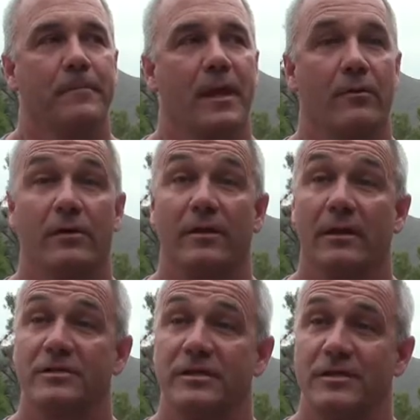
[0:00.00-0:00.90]
And I work around
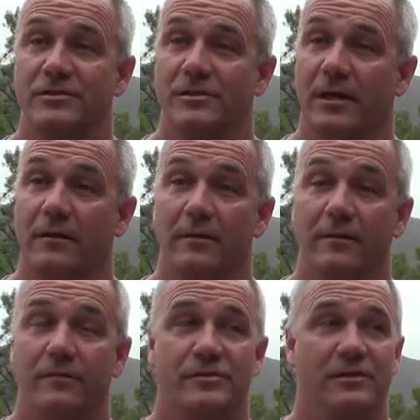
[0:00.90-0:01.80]
Los Angeles a lot.
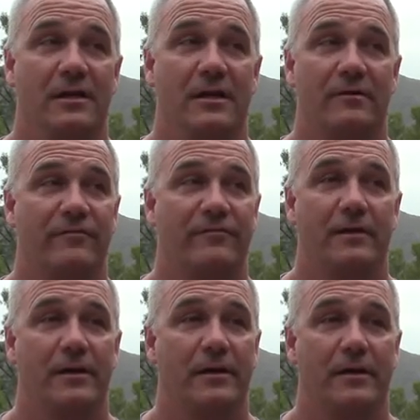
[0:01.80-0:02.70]
There's a lot of,
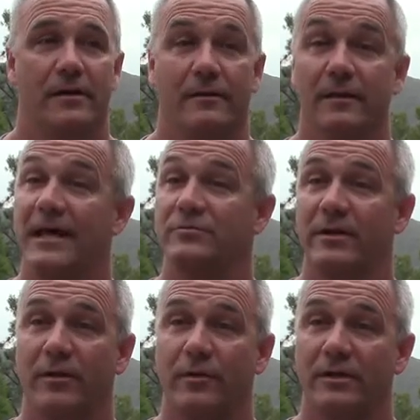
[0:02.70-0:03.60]
last
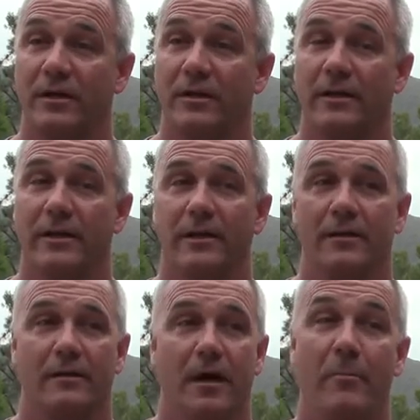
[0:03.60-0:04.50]
week I worked on
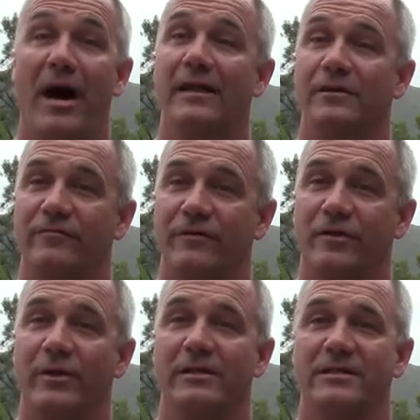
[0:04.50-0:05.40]
a pilot for
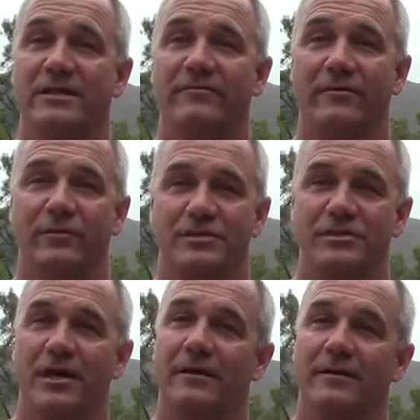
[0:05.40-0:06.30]
Queen Latifah, which
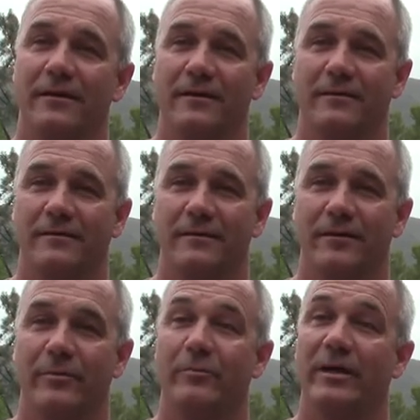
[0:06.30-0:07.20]
has not yet, you
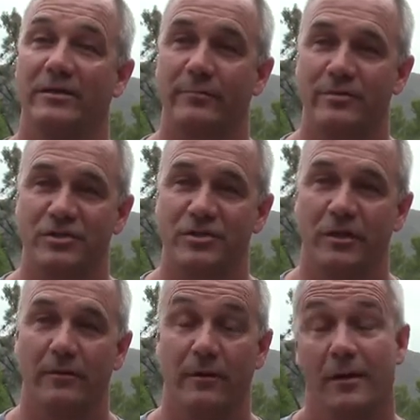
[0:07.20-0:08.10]
know, been picked up as a
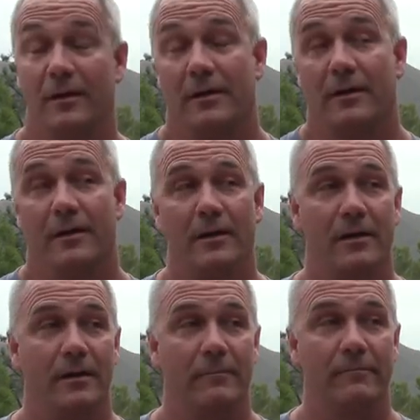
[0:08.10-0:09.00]
show.
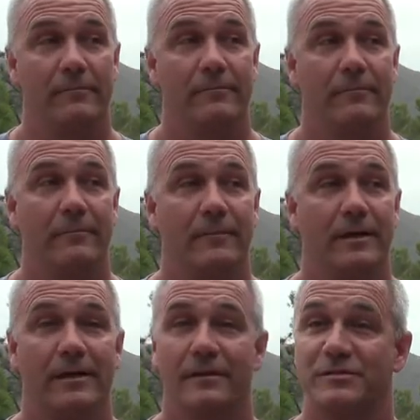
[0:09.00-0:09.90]

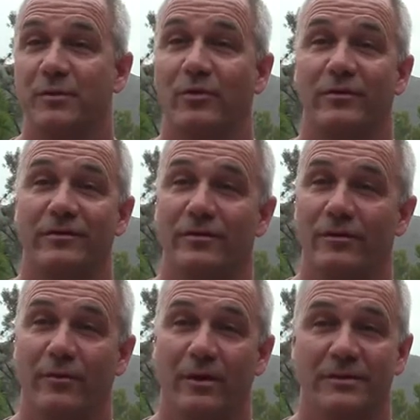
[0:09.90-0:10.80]
I spoke with you
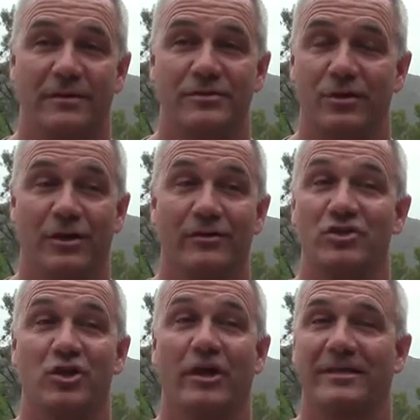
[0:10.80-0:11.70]
earlier, we worked on a show called The
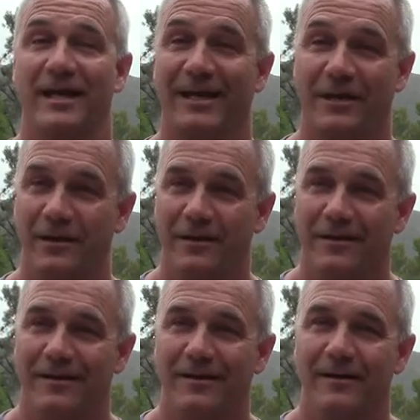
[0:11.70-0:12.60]
Shark Tank.
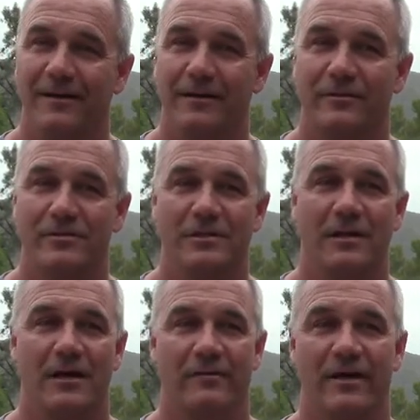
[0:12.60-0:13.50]
There's a
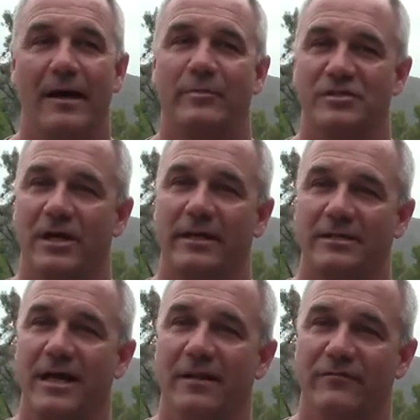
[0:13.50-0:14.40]
lot of
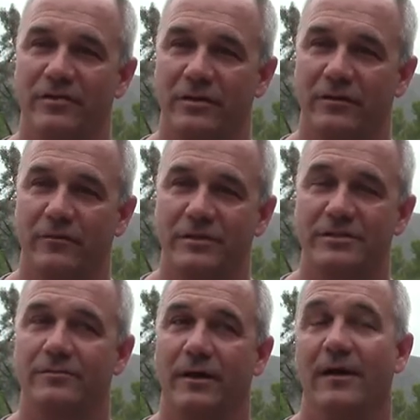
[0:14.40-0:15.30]
episodic television, which
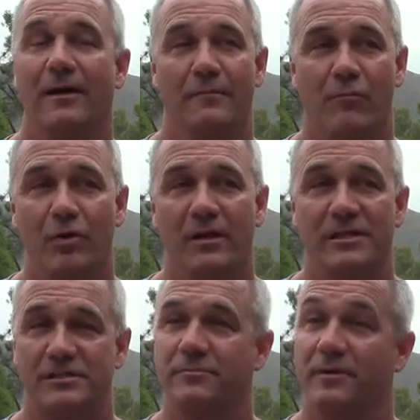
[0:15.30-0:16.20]
is more or
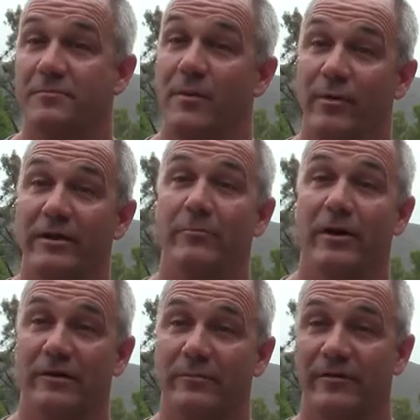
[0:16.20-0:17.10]
less is my bread and
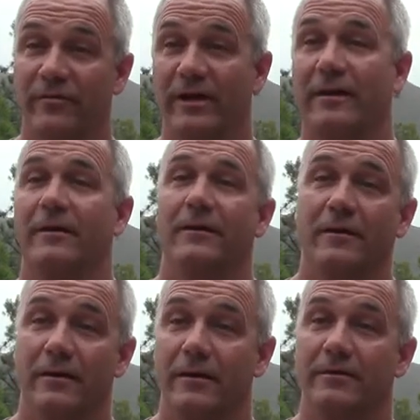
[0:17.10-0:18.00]
butter, to be frank,
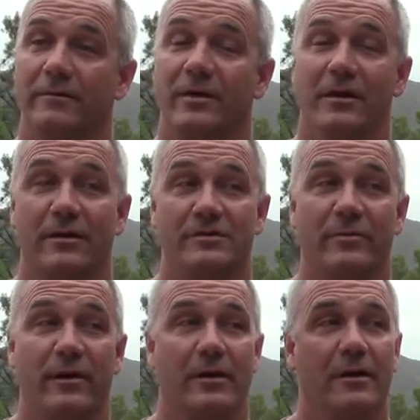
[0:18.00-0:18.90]
or to be honest
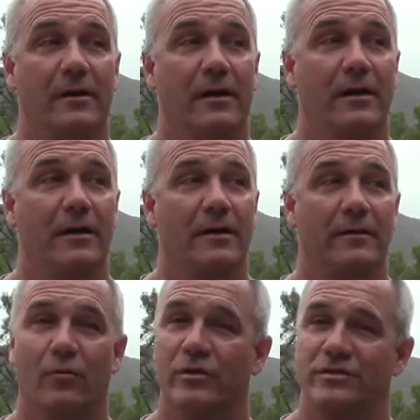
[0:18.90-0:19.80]
about it.
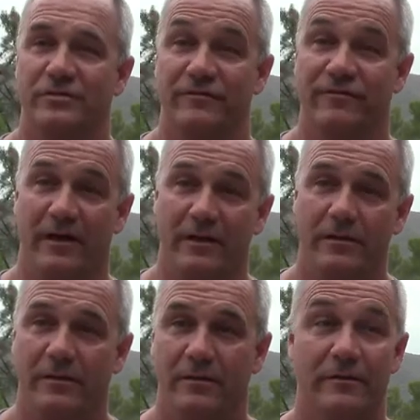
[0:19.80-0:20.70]
The award shows are
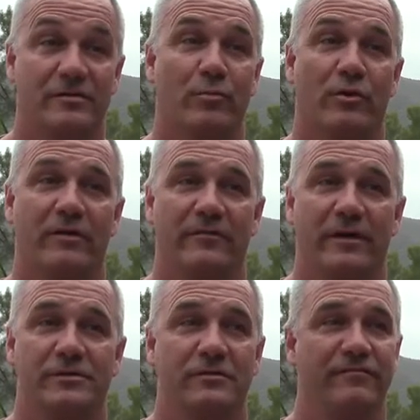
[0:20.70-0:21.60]
fun, you know, the sporting
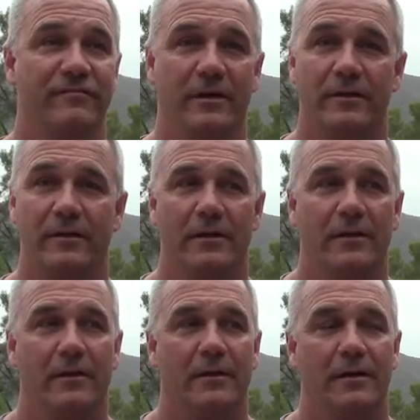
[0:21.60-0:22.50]
events are fun,
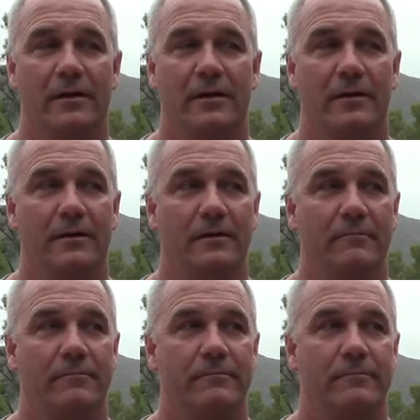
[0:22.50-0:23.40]

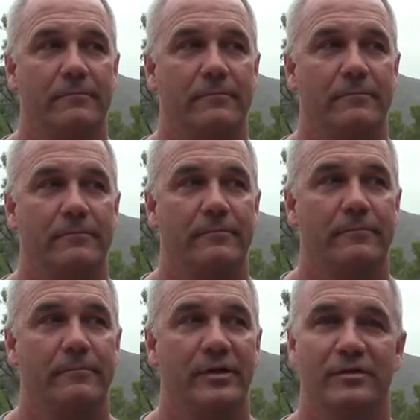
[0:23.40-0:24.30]
but
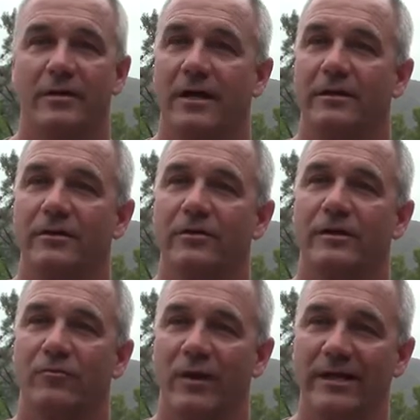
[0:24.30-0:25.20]
they're not
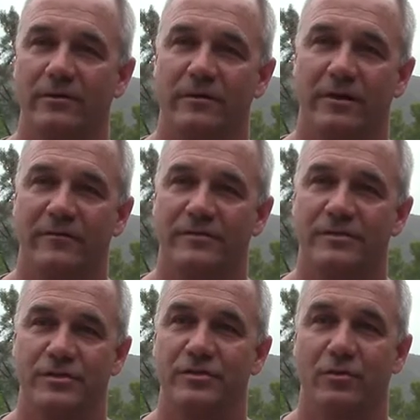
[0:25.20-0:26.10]
nearly regular enough to
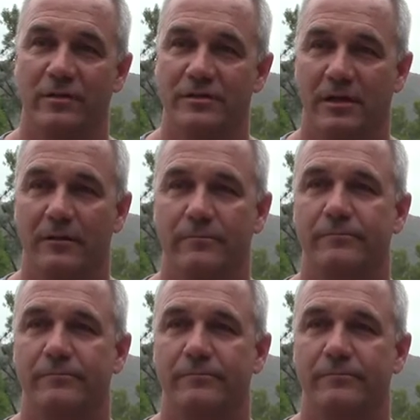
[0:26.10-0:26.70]
do all the time.